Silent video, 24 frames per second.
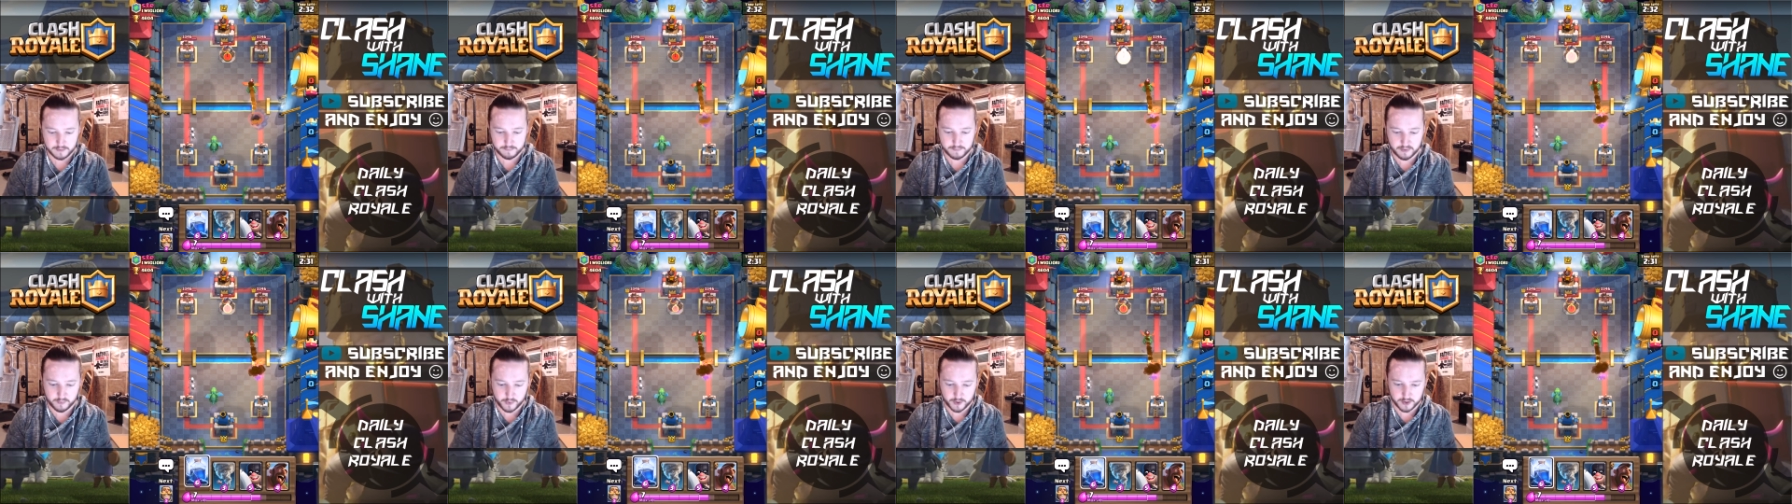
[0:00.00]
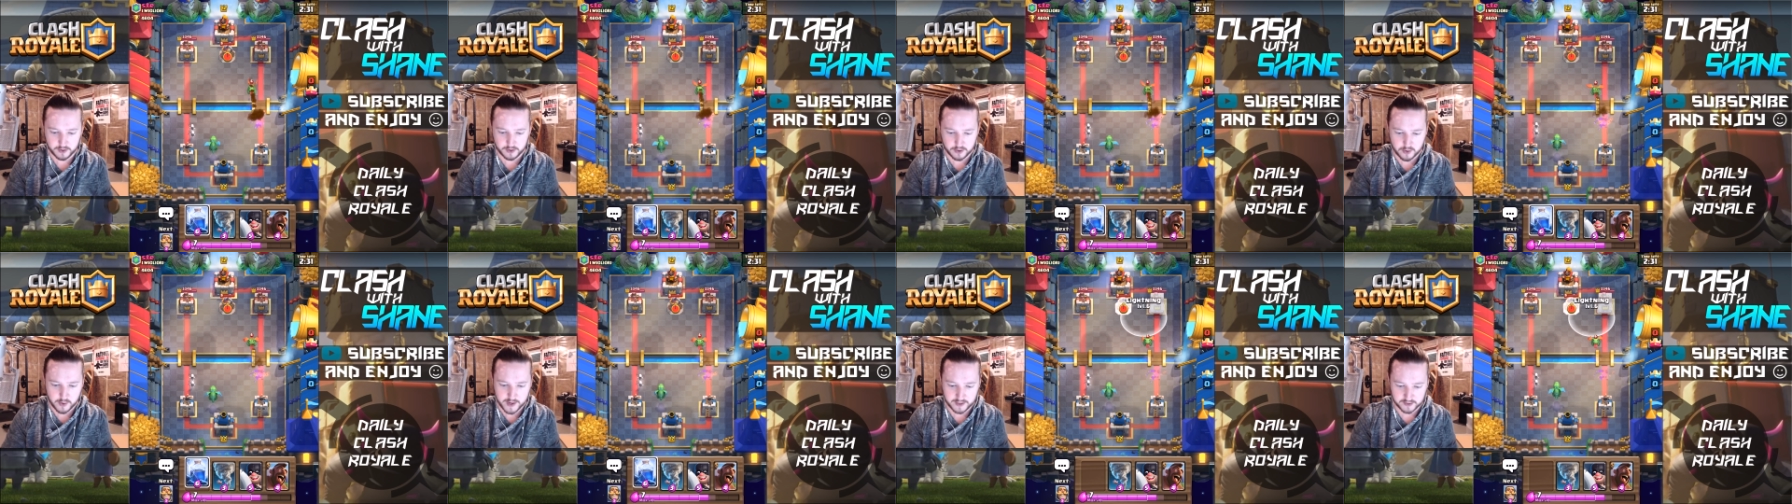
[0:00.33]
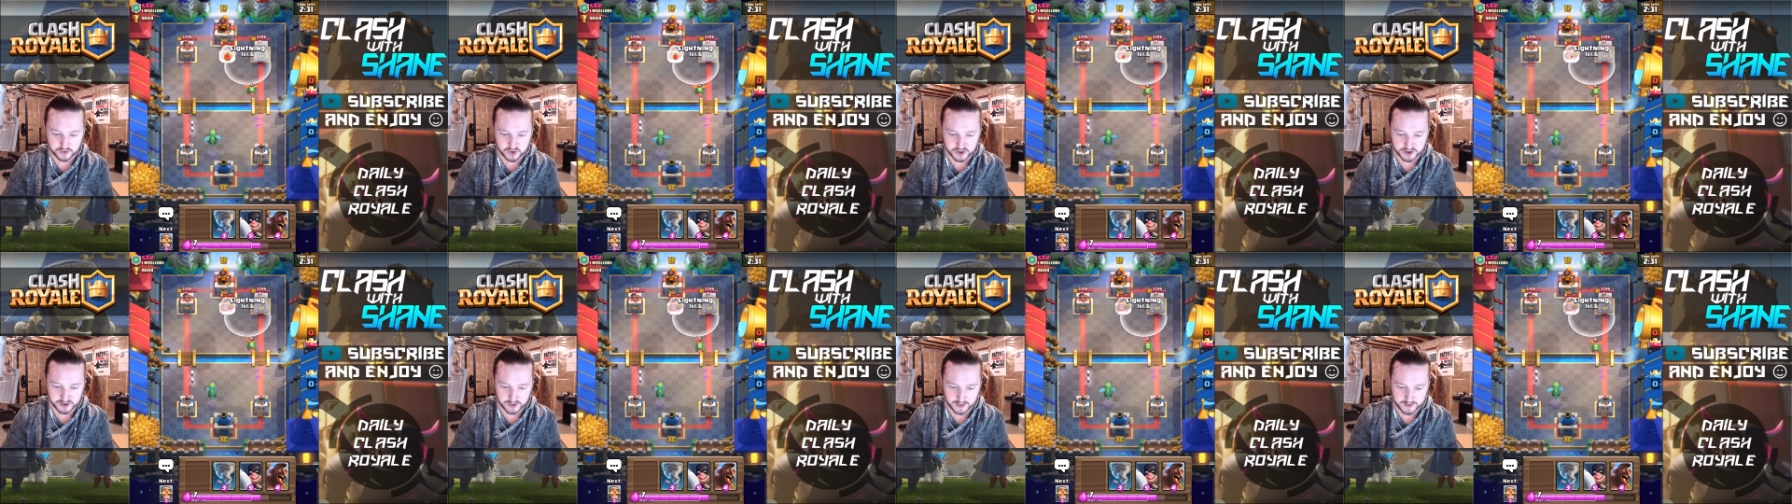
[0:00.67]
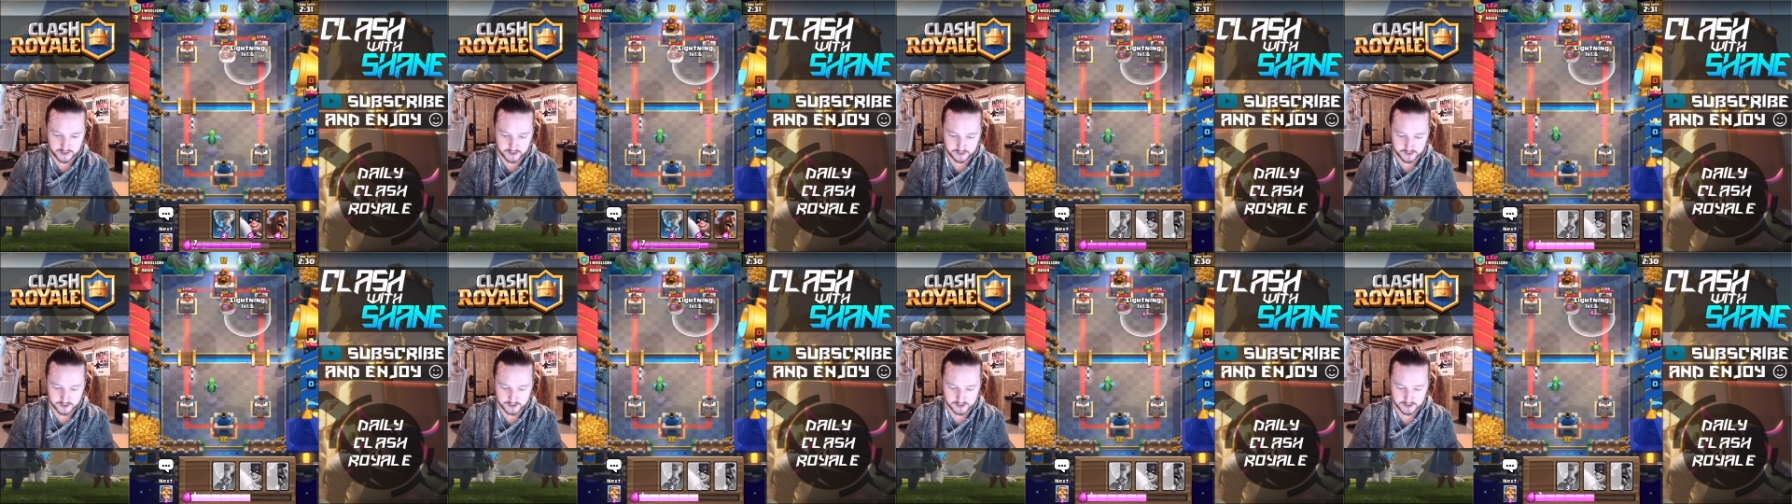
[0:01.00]
But we're gonna go ahead and just
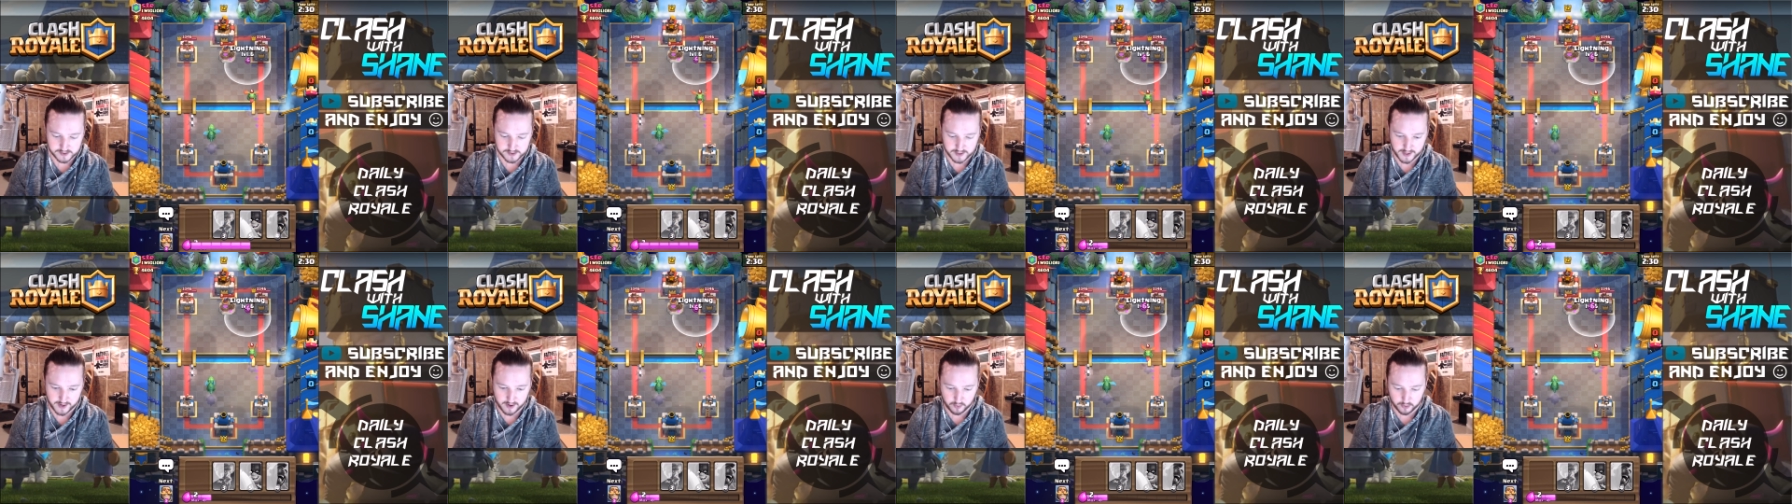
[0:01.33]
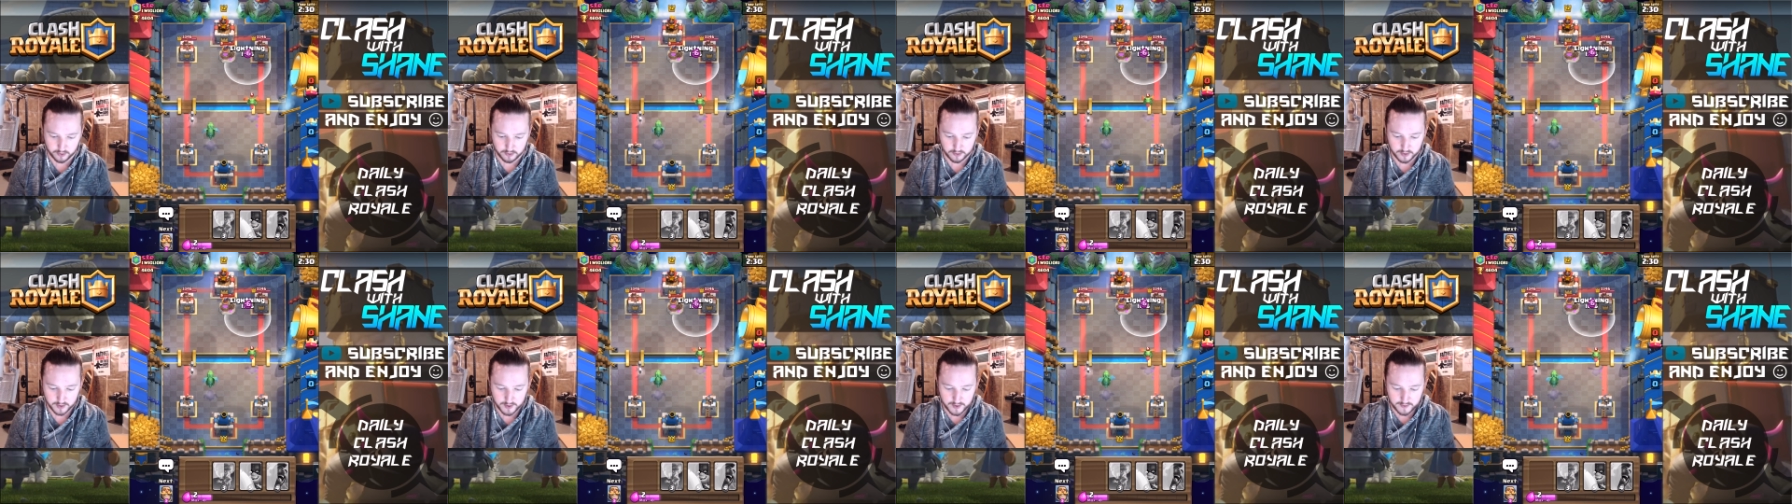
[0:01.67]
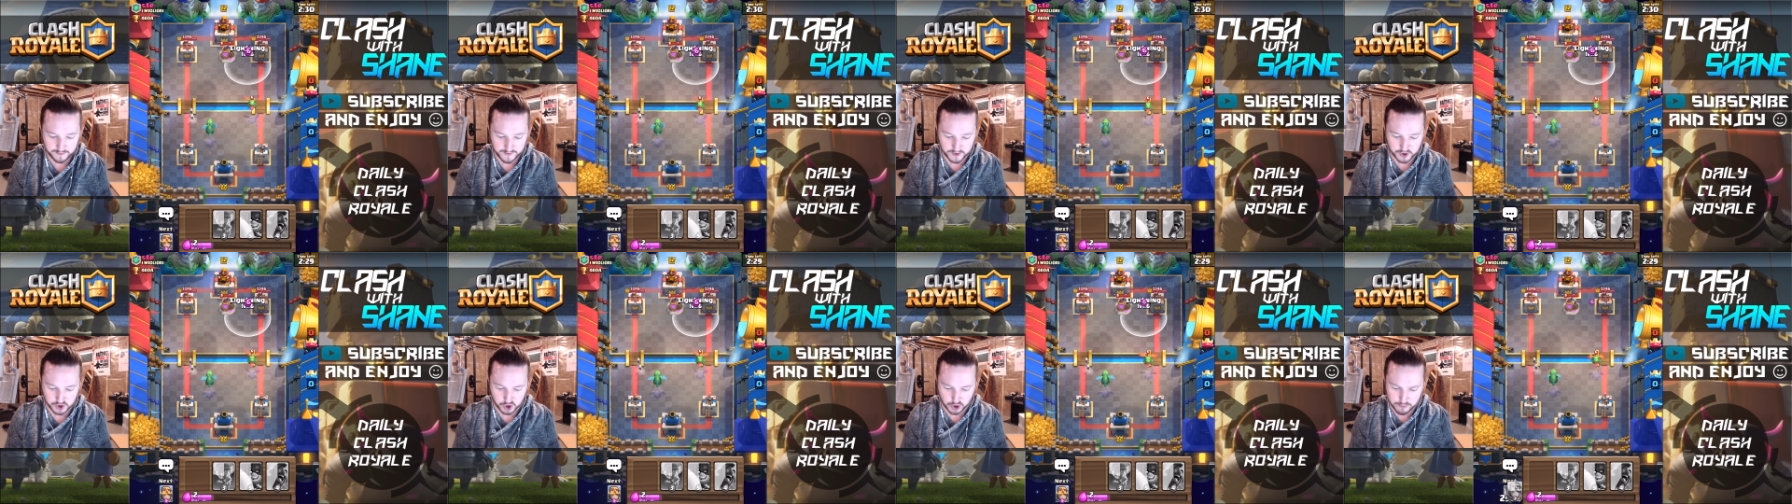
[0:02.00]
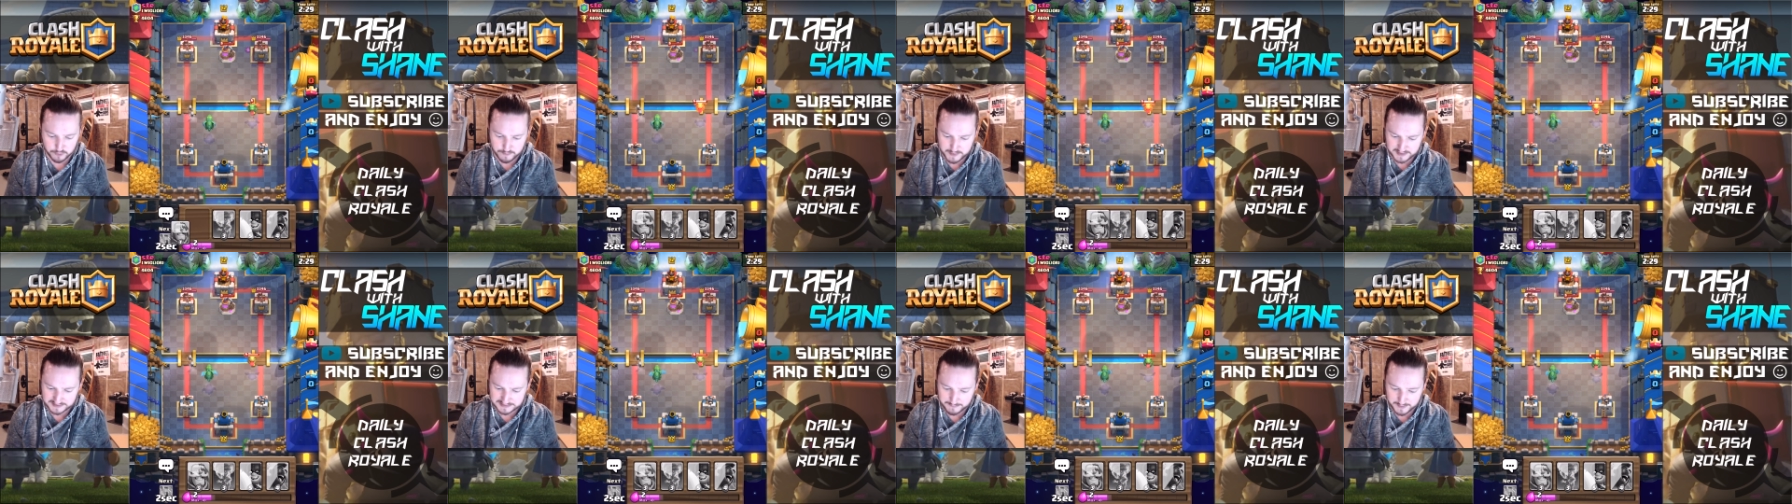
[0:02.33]
lightning this tower. They
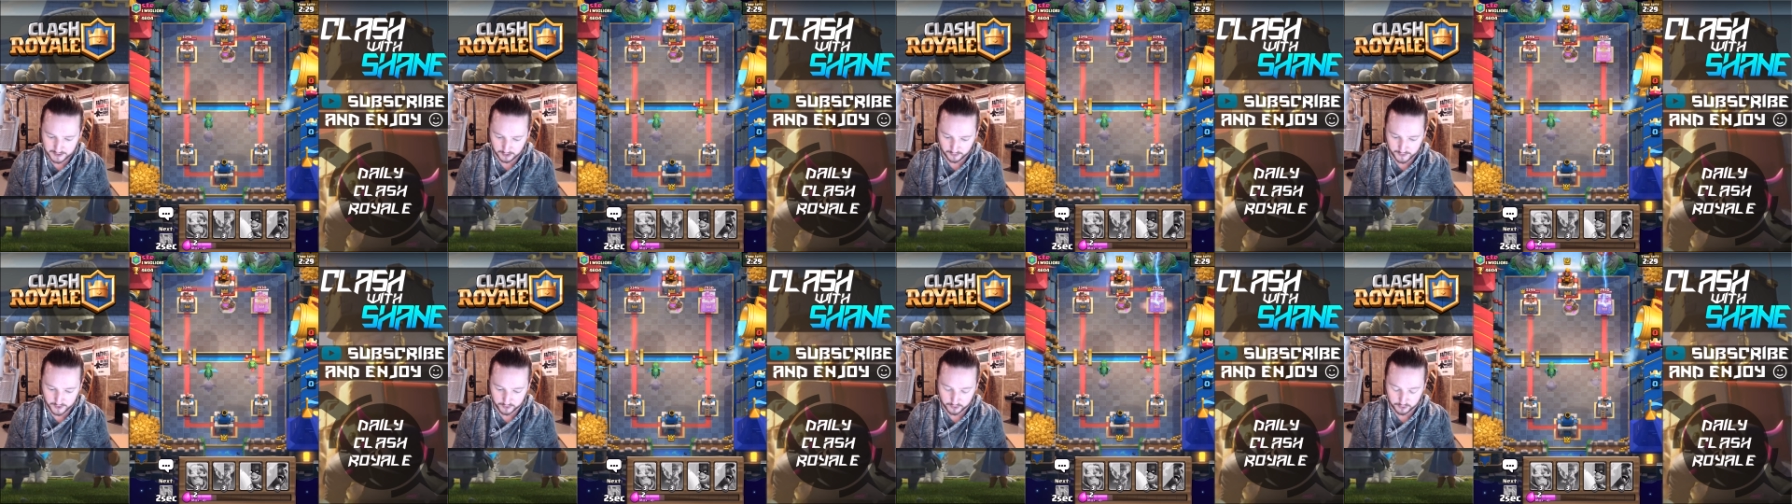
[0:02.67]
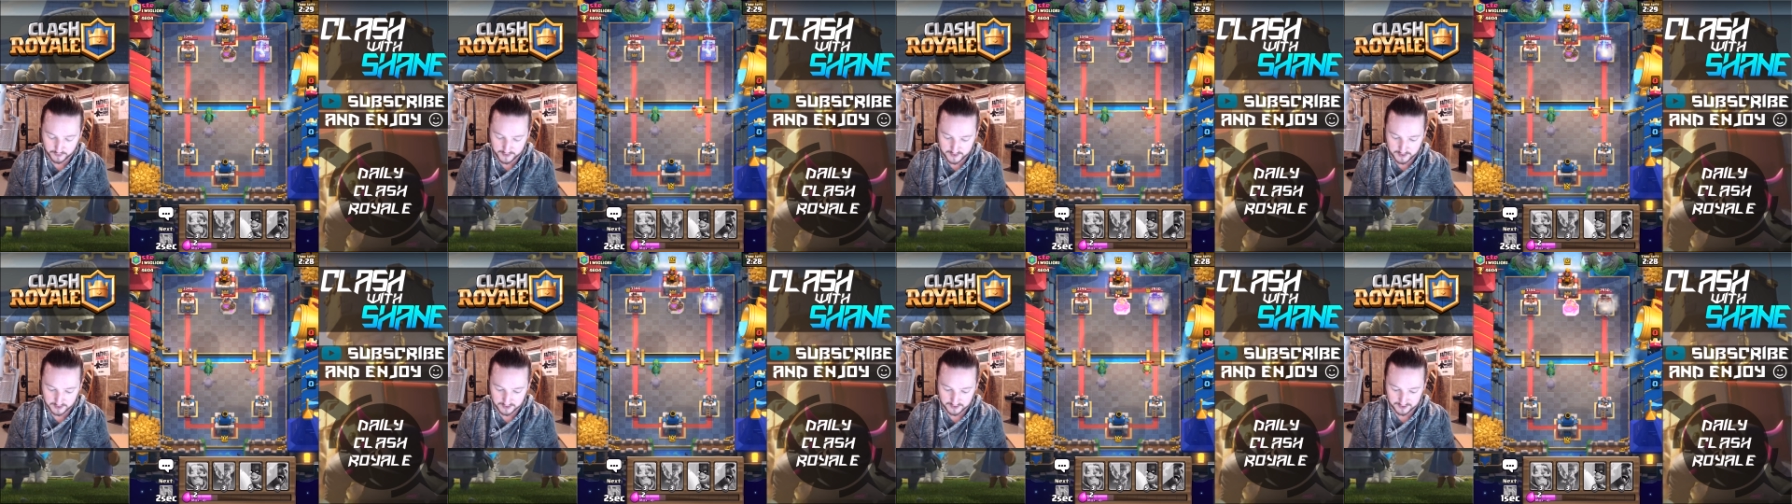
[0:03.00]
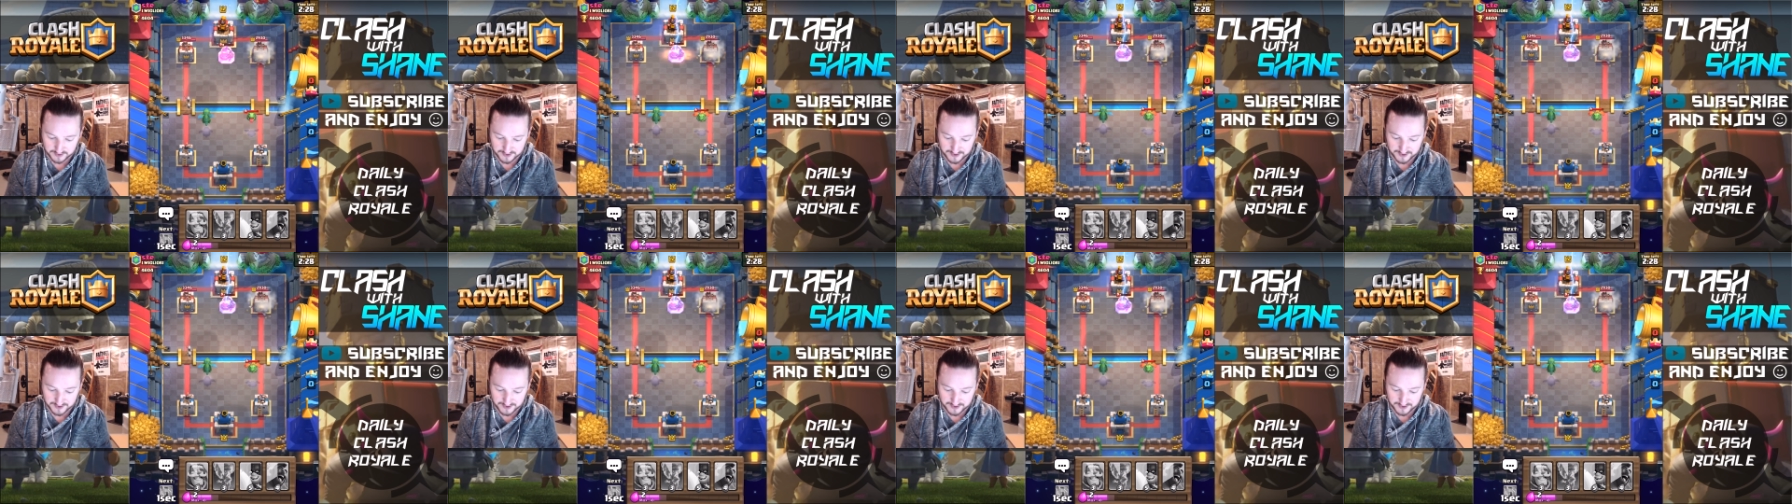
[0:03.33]
should meet in the middle there, do they?